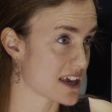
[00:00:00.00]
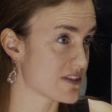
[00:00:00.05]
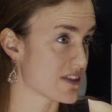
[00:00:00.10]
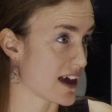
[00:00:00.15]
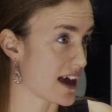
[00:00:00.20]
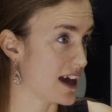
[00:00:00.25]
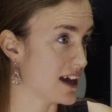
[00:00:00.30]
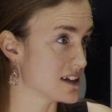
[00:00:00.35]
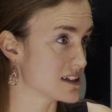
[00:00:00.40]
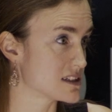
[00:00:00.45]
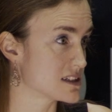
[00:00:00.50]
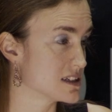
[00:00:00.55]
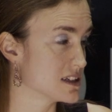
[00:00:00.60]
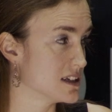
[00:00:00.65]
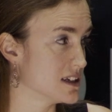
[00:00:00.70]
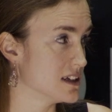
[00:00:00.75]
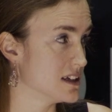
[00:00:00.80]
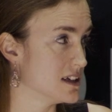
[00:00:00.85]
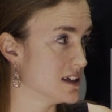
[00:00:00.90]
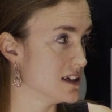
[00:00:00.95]
said that,
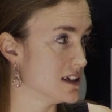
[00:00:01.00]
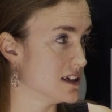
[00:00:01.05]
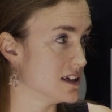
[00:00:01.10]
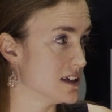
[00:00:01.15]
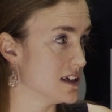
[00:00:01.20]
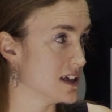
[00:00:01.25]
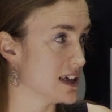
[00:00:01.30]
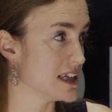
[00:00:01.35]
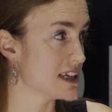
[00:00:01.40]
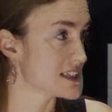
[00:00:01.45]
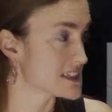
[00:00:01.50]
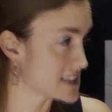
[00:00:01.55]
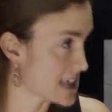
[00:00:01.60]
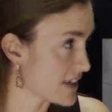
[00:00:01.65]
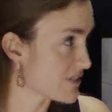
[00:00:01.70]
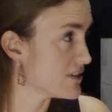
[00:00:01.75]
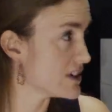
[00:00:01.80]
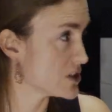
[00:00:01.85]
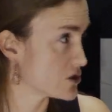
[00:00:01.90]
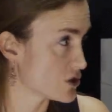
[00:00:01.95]
it is
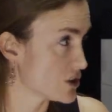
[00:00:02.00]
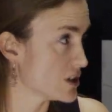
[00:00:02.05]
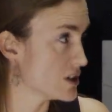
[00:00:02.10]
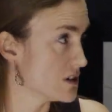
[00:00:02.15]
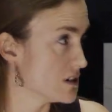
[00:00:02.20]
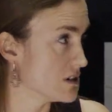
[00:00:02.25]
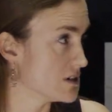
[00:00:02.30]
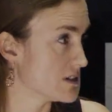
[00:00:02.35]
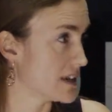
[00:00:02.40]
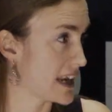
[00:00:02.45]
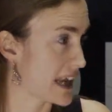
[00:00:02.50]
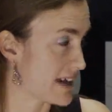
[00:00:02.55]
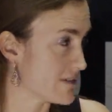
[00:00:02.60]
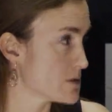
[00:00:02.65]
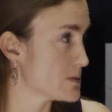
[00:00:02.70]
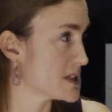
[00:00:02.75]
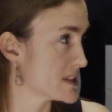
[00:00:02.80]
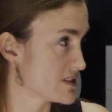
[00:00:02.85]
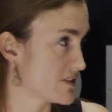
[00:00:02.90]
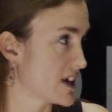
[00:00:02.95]
definitely true that
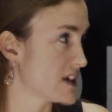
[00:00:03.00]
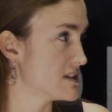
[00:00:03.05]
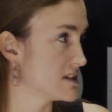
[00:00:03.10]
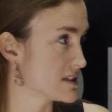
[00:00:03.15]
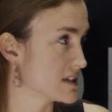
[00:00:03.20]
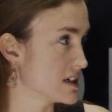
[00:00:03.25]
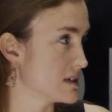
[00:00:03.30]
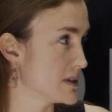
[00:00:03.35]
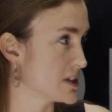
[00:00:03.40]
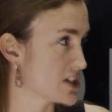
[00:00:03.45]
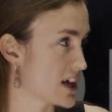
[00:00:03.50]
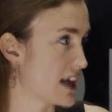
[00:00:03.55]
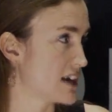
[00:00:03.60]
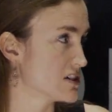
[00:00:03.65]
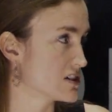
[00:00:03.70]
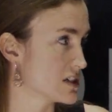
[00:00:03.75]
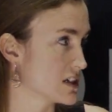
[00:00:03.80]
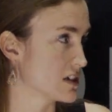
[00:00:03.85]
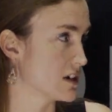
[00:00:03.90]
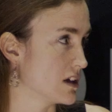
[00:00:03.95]
everybody's faith is going to be
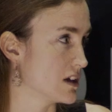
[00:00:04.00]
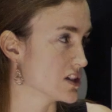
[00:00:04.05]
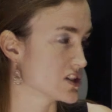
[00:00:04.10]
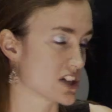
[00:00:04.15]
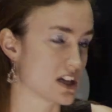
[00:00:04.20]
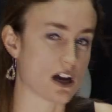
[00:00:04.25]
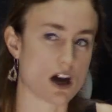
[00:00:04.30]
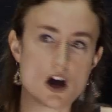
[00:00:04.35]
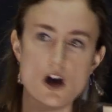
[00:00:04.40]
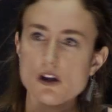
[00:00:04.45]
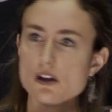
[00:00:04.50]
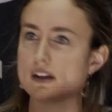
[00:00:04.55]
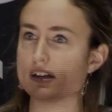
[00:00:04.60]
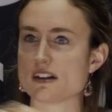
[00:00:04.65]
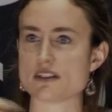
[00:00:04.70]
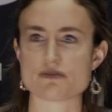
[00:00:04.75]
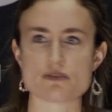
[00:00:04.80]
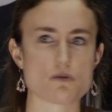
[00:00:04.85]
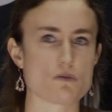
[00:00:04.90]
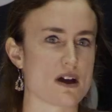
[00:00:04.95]
challenged in college in a whole lot
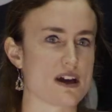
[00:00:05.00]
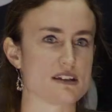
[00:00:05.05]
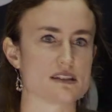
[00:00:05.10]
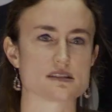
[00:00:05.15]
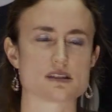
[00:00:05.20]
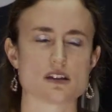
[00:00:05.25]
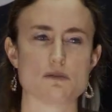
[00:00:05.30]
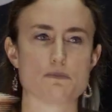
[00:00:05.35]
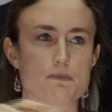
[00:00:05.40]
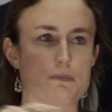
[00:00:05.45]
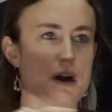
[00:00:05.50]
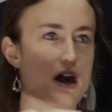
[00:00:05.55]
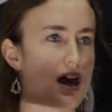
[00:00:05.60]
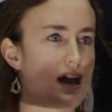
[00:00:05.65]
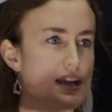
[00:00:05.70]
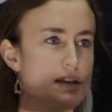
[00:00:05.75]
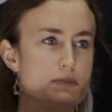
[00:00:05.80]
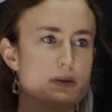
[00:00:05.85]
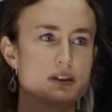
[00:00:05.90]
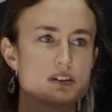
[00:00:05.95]
of different ways. So
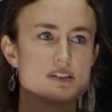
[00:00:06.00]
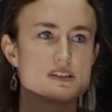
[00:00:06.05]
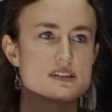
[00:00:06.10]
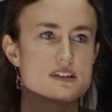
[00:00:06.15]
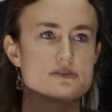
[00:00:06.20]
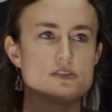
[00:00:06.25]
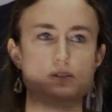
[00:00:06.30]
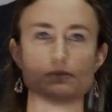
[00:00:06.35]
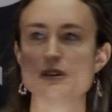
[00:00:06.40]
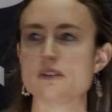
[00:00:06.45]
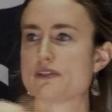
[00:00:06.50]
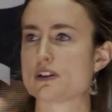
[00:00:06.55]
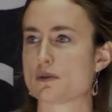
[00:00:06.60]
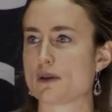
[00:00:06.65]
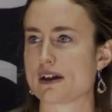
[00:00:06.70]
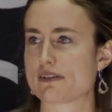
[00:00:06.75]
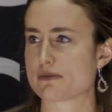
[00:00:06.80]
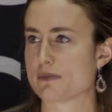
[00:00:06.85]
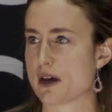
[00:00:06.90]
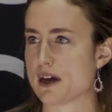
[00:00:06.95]
partly because if you're moving
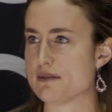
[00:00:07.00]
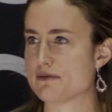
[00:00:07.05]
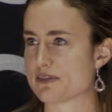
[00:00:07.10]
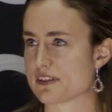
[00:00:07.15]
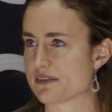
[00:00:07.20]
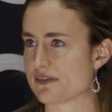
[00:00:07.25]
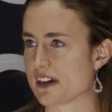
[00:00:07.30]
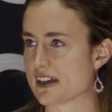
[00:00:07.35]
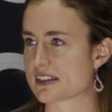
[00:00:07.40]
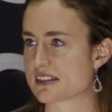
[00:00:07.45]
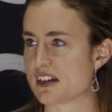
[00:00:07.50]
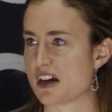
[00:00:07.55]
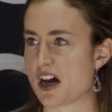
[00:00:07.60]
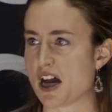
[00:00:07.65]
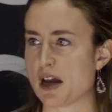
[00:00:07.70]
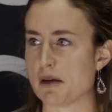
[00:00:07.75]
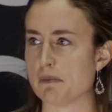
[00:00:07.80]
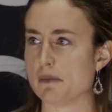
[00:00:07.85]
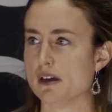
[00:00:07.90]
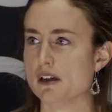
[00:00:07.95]
away from home for the first
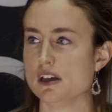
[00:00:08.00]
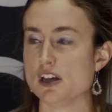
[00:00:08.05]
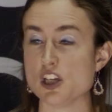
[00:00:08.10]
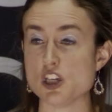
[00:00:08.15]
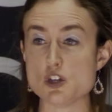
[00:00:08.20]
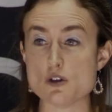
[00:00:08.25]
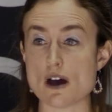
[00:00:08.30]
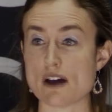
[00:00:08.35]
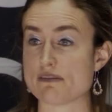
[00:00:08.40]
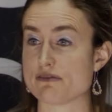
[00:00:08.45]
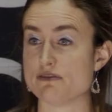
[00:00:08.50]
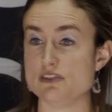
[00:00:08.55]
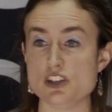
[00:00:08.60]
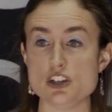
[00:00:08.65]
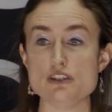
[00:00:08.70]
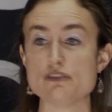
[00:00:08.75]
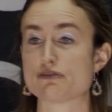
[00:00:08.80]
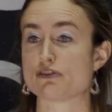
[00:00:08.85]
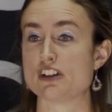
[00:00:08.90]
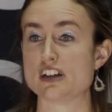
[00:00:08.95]
time, you have
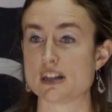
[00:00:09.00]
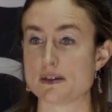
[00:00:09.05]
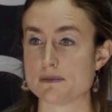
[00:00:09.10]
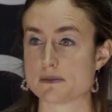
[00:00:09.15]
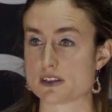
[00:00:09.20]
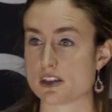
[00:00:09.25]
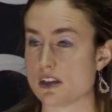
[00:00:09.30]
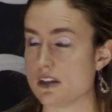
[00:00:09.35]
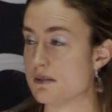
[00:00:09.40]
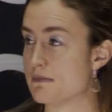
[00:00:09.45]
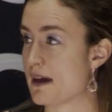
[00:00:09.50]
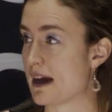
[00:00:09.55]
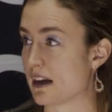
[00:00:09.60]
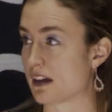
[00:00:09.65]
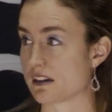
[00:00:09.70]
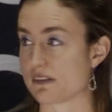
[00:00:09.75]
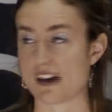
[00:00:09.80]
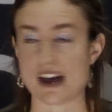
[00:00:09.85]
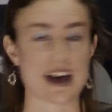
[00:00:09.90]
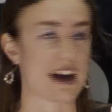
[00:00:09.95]
new freedoms that you may
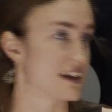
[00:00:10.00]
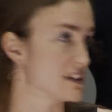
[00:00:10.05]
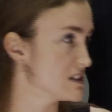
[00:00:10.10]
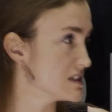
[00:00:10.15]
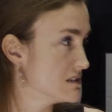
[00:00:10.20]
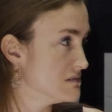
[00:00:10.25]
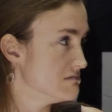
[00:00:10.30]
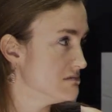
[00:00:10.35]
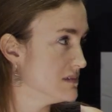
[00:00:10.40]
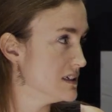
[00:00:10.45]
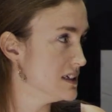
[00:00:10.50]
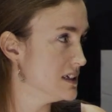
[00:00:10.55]
not have had.